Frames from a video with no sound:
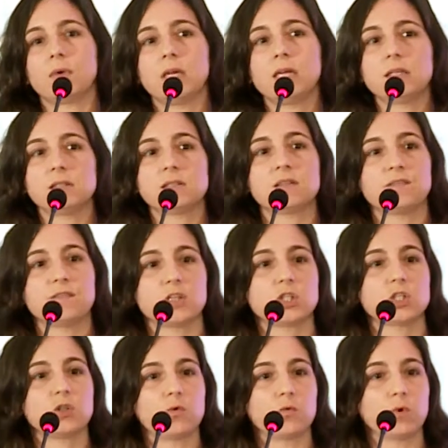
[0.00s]

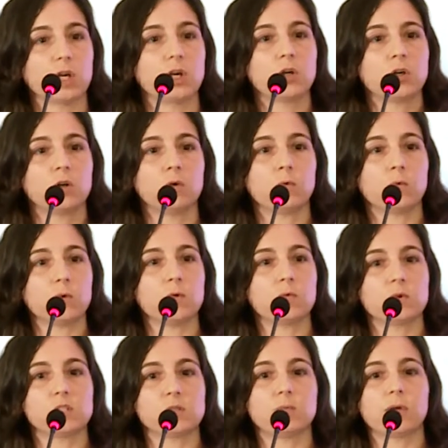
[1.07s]
insufficient rigor
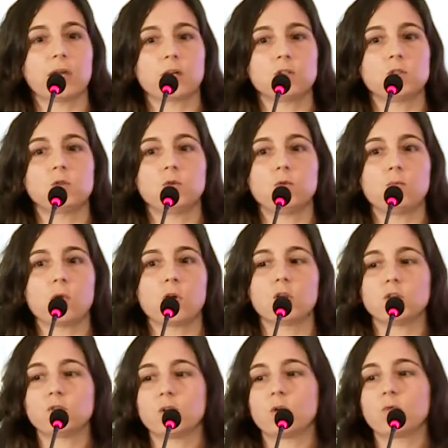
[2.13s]
with respect to
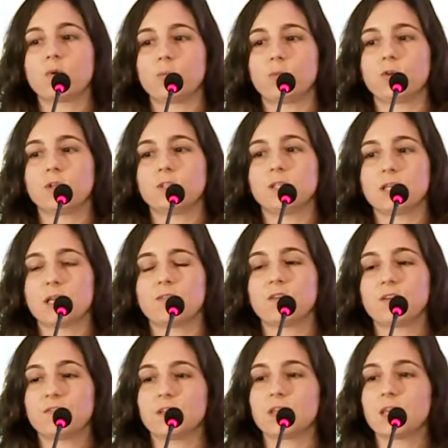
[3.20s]
monitoring, reporting, and
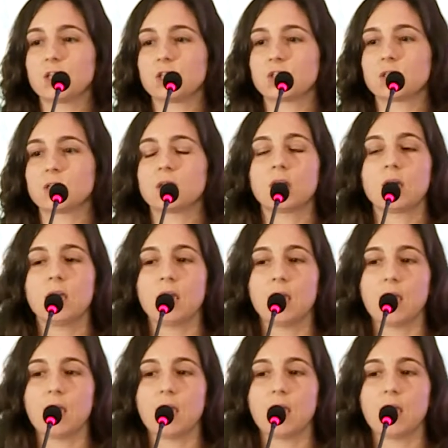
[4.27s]
verification.